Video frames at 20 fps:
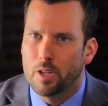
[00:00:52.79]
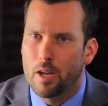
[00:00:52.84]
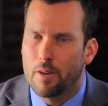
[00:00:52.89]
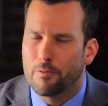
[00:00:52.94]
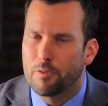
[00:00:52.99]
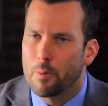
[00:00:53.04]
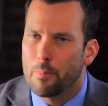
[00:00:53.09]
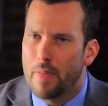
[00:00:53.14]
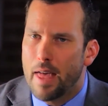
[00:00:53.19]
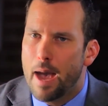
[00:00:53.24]

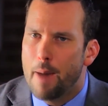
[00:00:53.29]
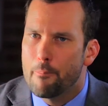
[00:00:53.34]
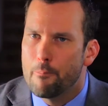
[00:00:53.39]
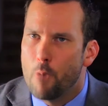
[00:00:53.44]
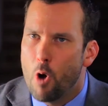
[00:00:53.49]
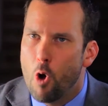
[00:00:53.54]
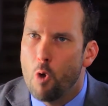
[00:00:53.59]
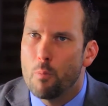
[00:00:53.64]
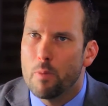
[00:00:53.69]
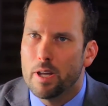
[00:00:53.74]
And from that
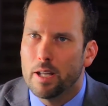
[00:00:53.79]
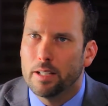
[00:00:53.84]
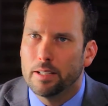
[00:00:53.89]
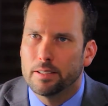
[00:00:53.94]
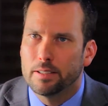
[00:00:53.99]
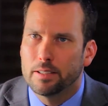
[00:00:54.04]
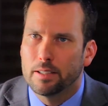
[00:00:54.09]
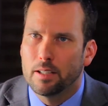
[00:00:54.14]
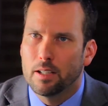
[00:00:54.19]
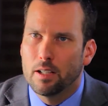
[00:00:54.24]

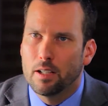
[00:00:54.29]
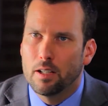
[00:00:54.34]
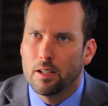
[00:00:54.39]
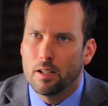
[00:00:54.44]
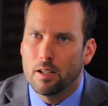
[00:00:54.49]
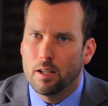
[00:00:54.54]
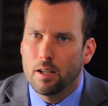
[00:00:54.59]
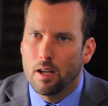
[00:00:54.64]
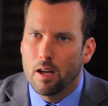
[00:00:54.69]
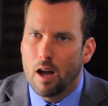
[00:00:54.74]
moment,
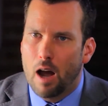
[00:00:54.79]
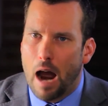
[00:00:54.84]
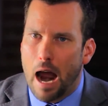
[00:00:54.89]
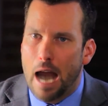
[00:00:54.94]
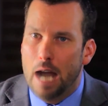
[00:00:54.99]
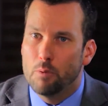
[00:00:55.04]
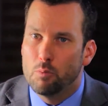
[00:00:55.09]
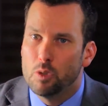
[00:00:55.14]
I